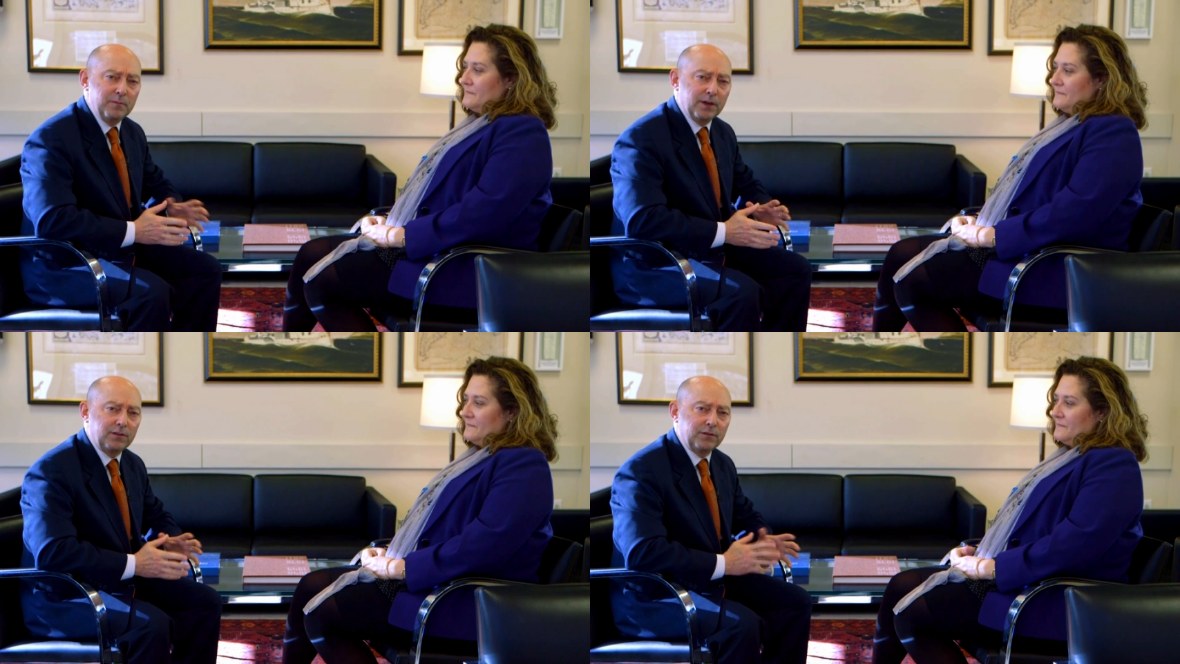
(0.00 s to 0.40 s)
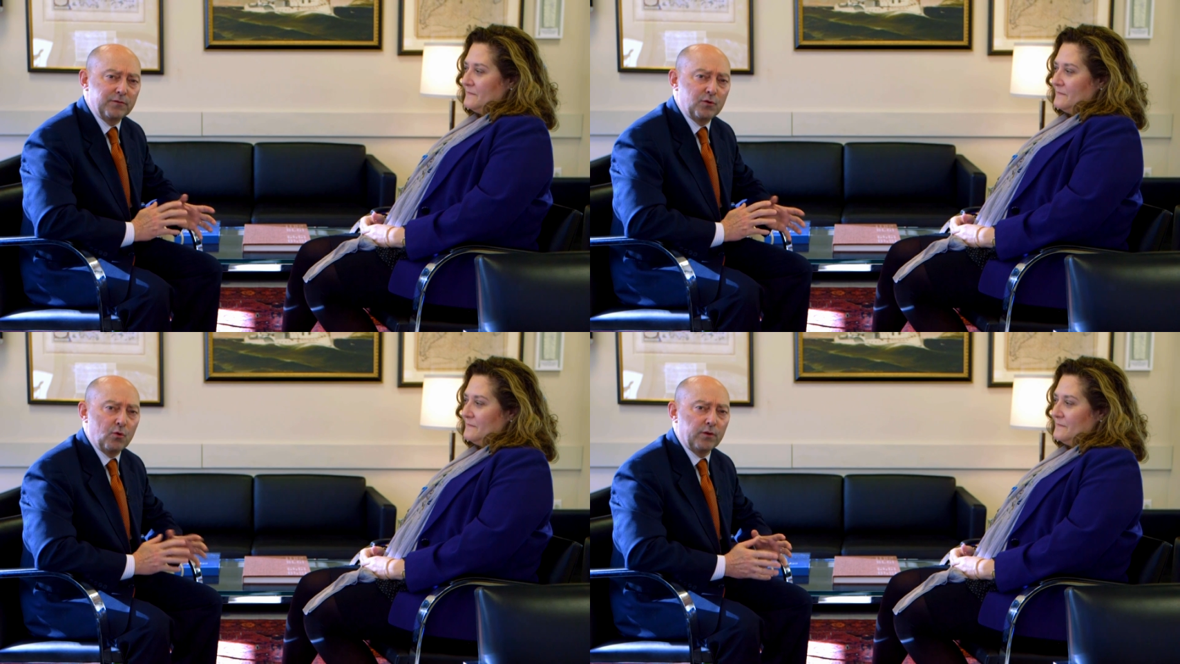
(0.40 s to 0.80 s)
Speaker 1: mix
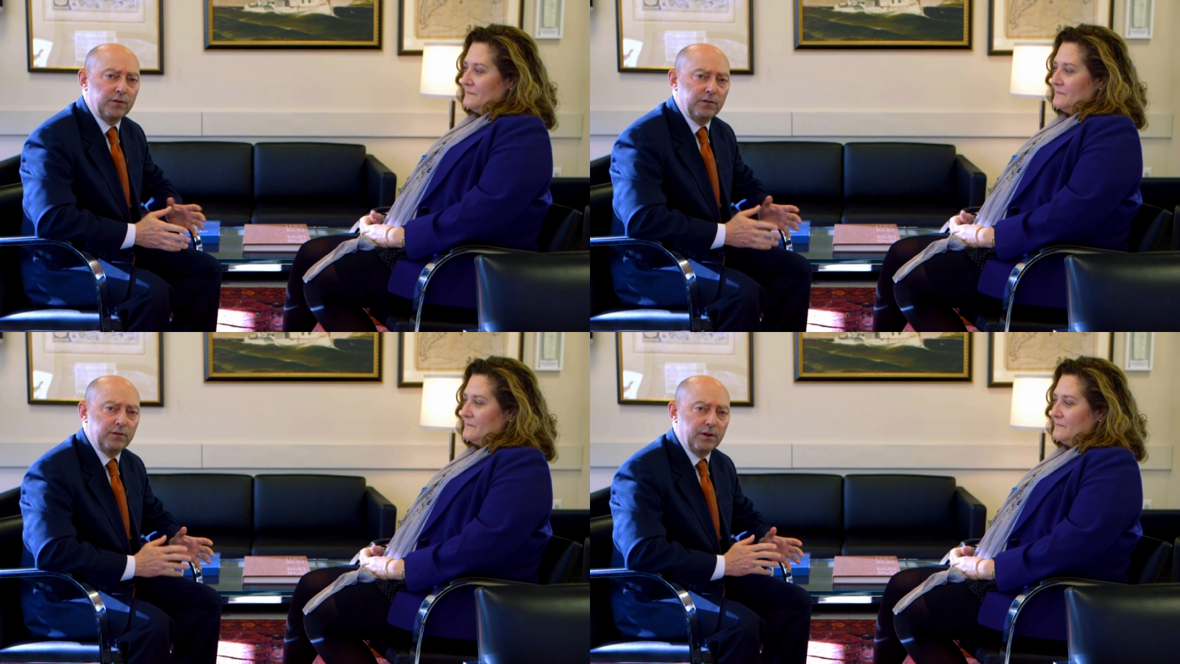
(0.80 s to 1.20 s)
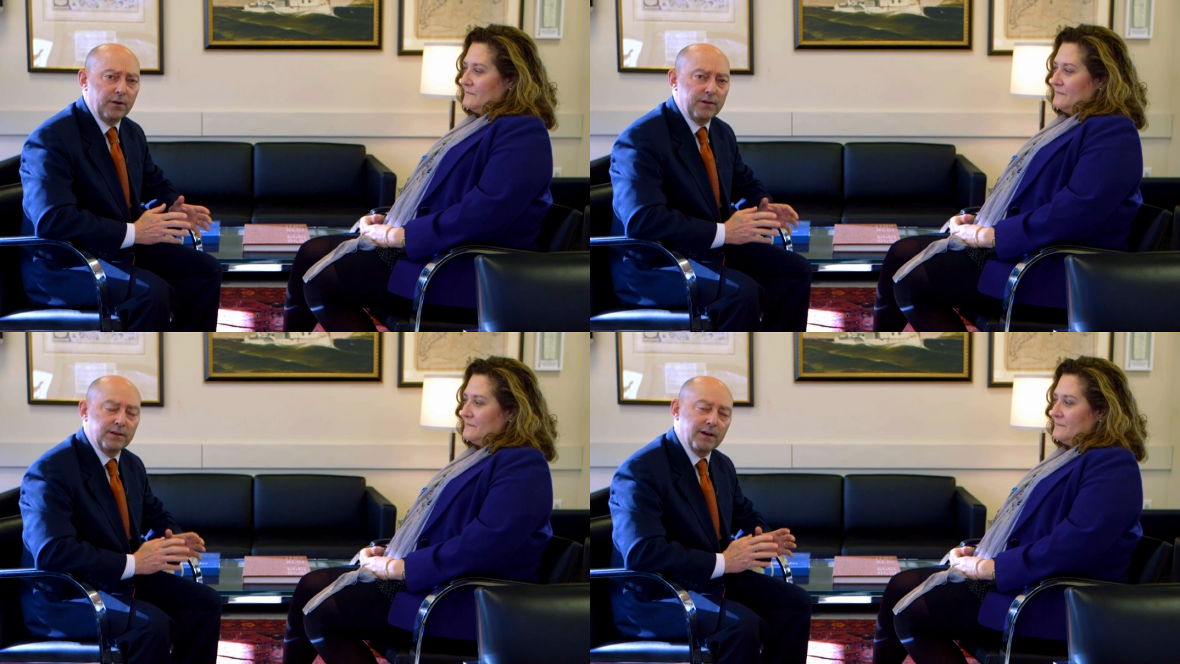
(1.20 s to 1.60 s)
of courses
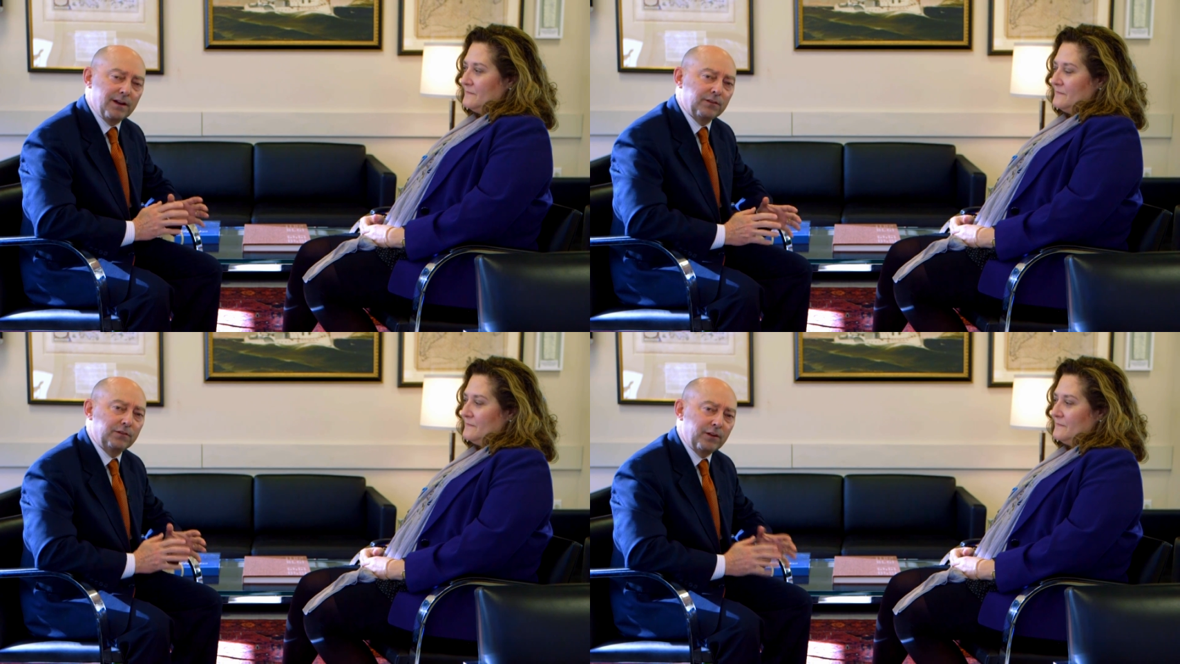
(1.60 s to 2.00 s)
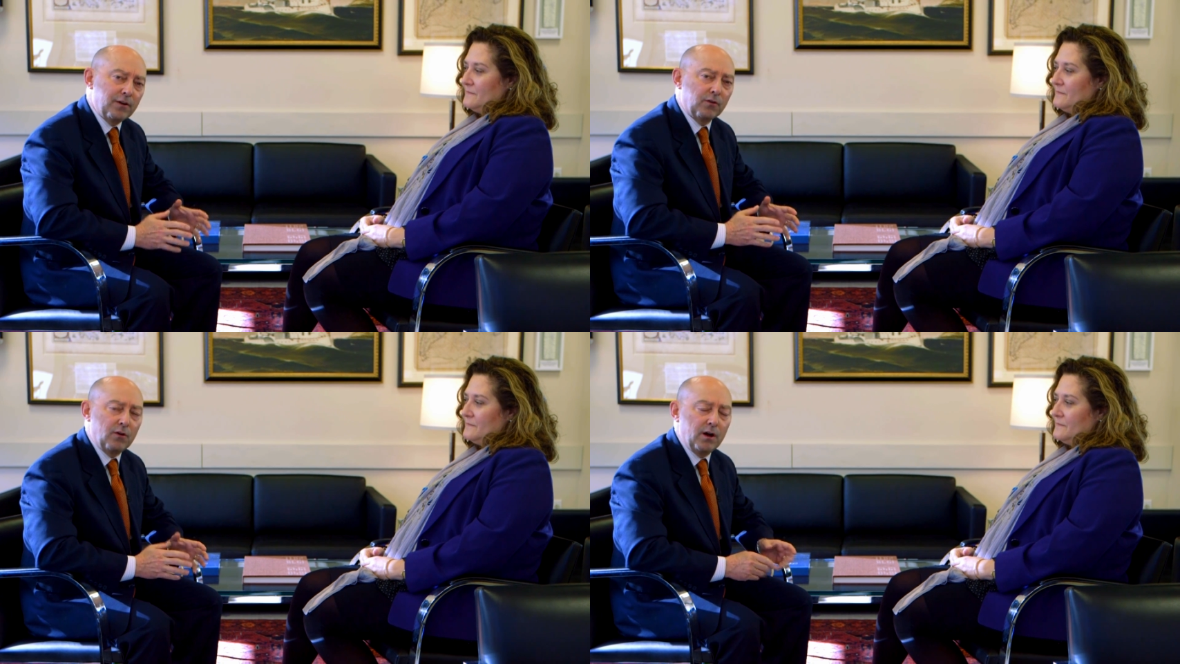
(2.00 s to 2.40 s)
here that kind of
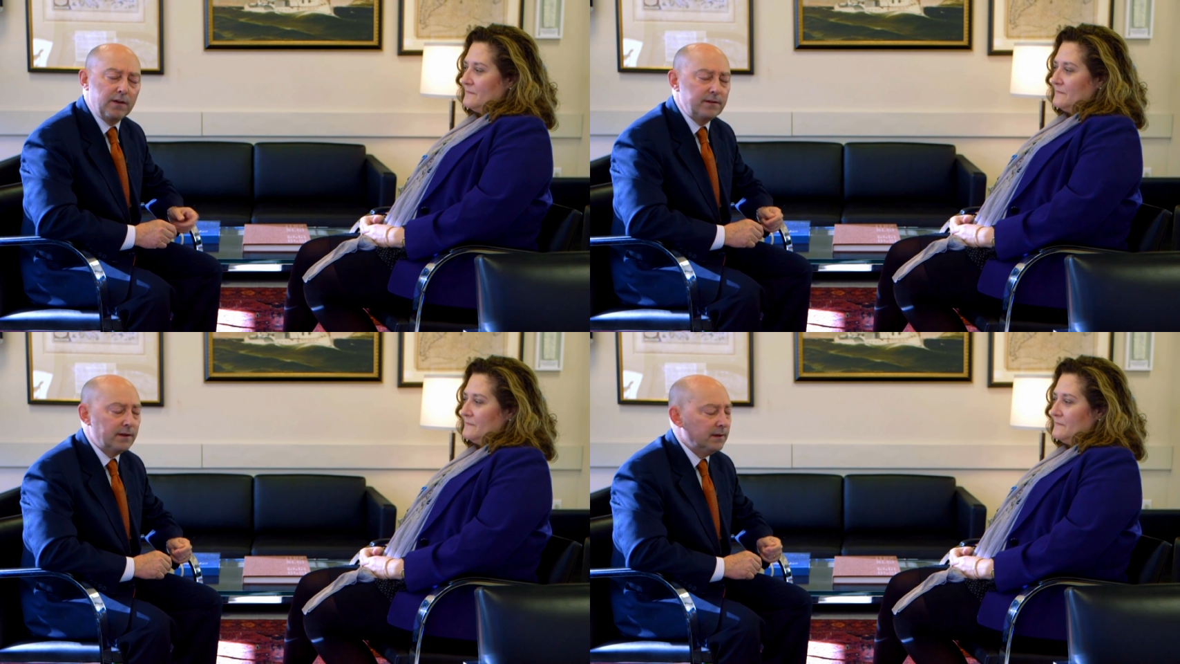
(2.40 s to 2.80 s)
center on